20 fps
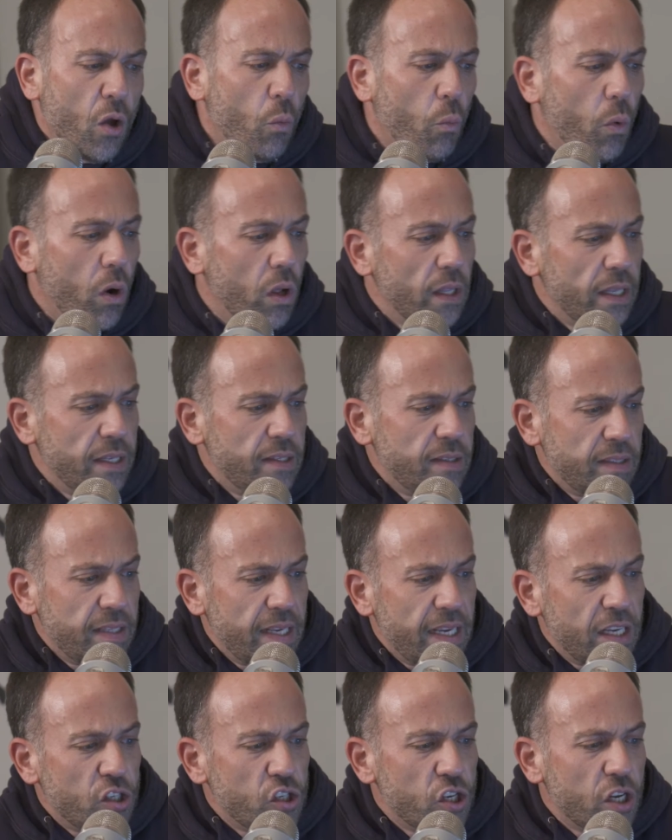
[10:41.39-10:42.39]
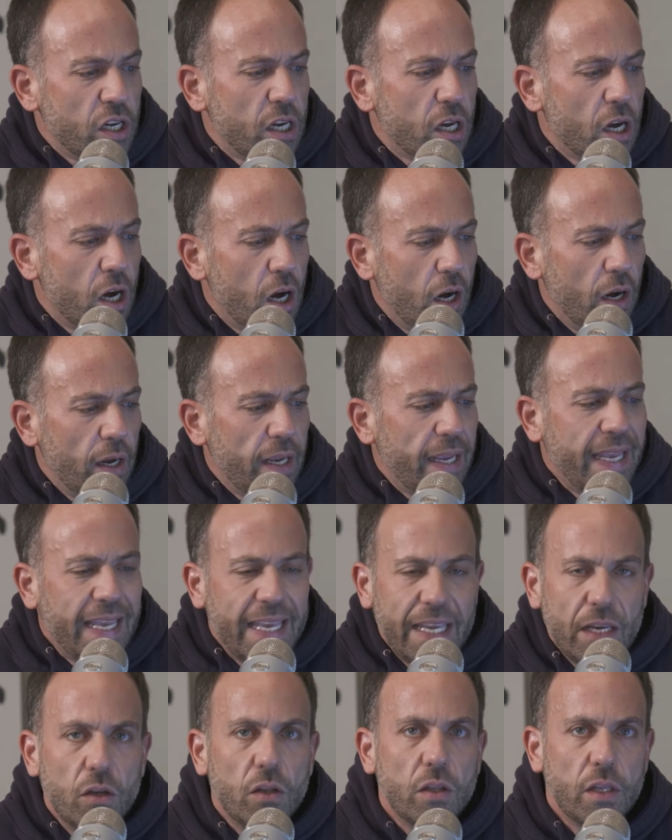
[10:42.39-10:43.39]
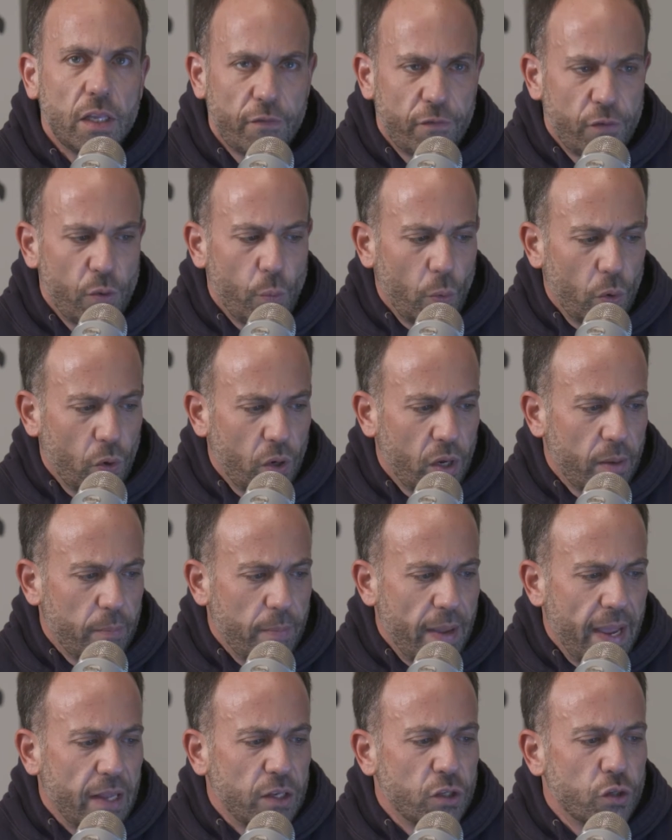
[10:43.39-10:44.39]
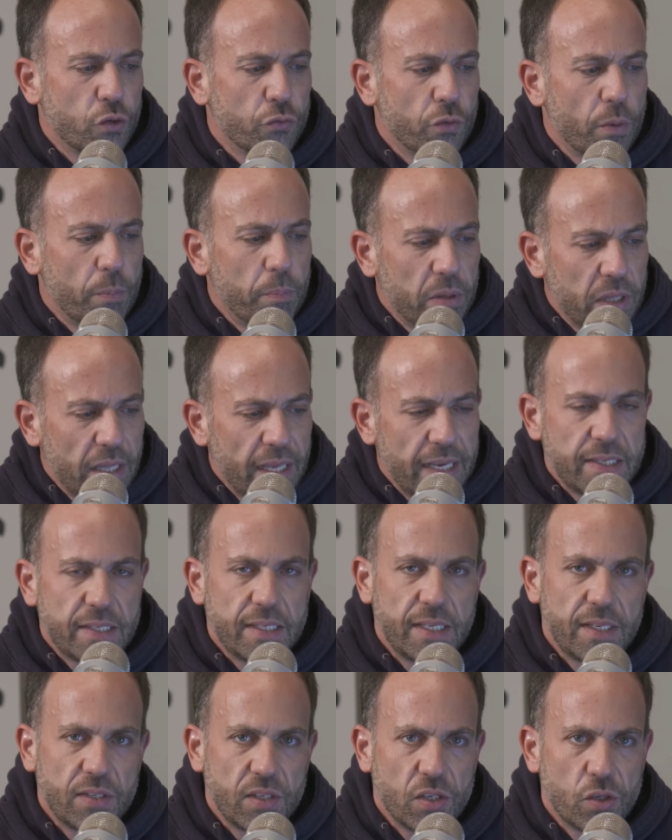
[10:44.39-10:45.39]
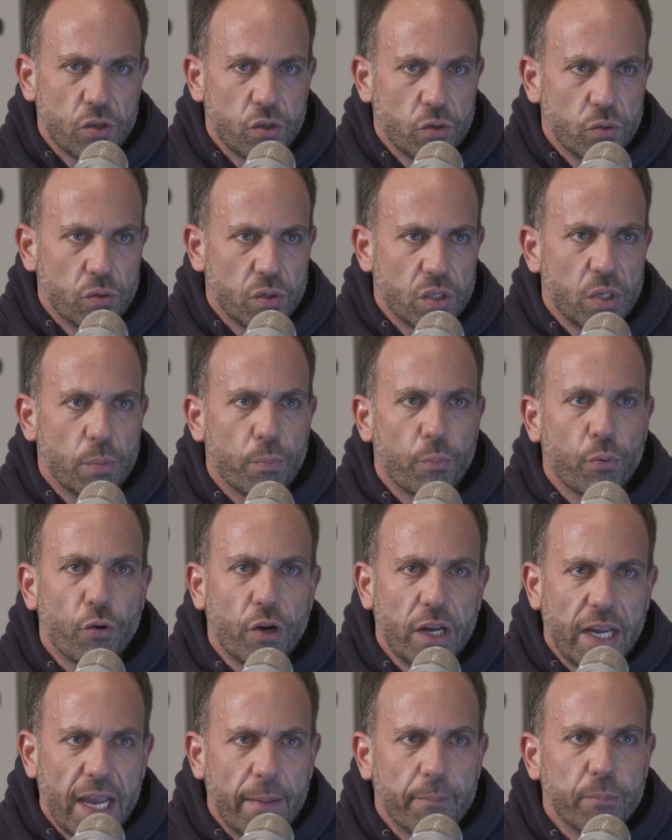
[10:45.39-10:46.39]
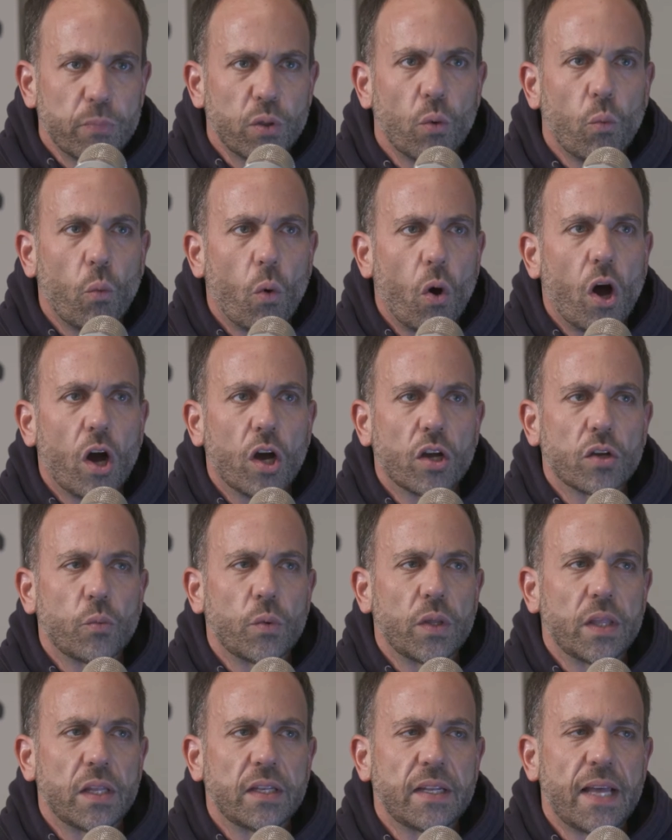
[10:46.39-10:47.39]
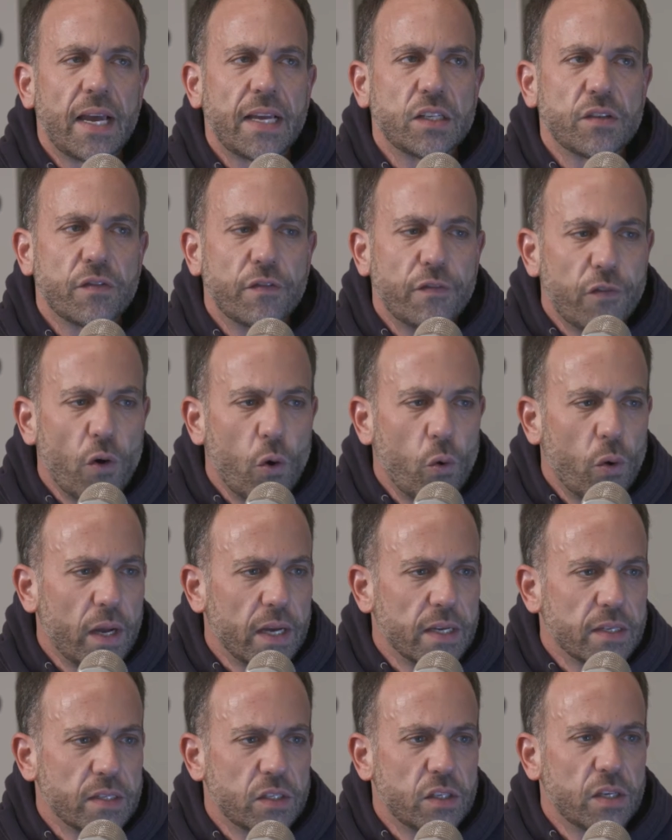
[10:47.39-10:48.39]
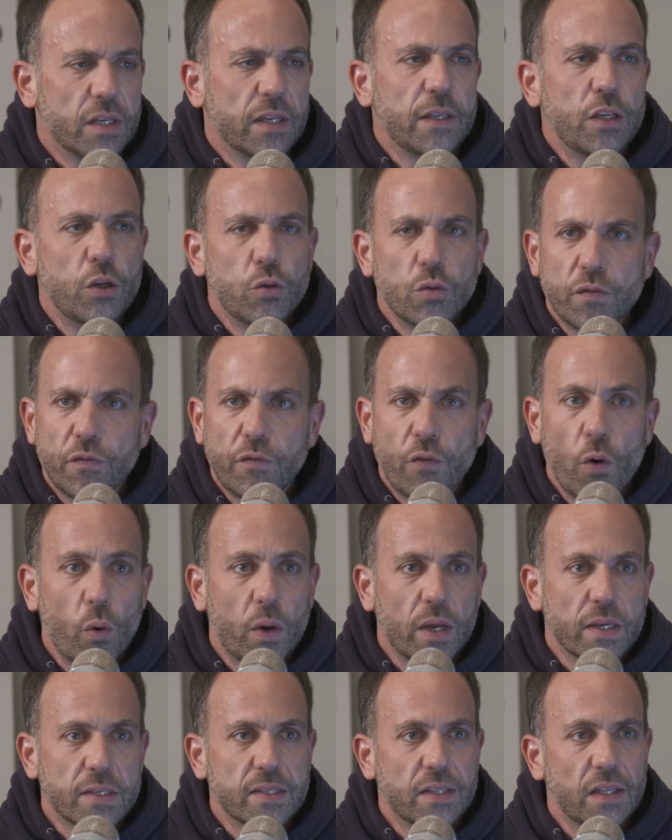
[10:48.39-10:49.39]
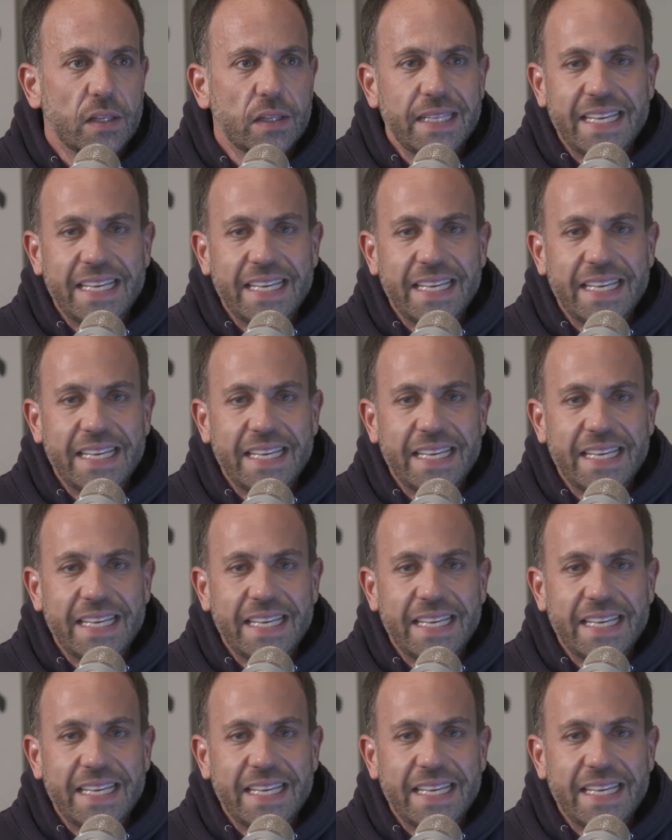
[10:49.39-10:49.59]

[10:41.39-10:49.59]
Well, it's teaching a heel, if you will, command to replace these issues, to preempt the walk with a nice focus, to use focus to